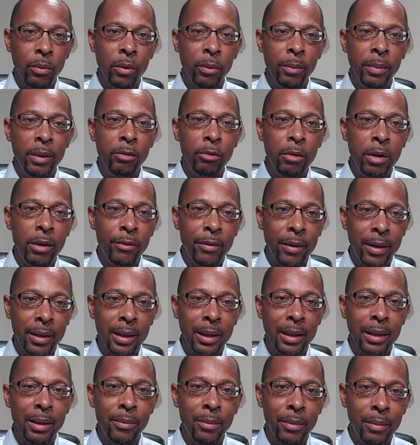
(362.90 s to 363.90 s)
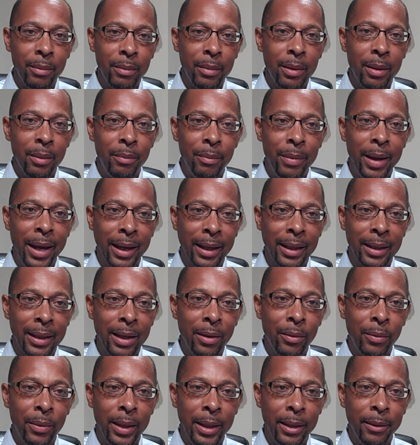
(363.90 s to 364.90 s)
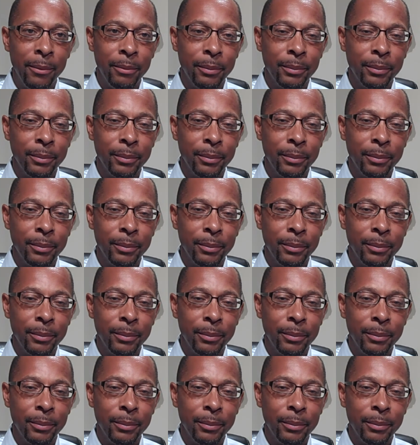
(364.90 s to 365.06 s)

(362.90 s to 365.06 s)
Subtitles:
will be refunding them back in that way.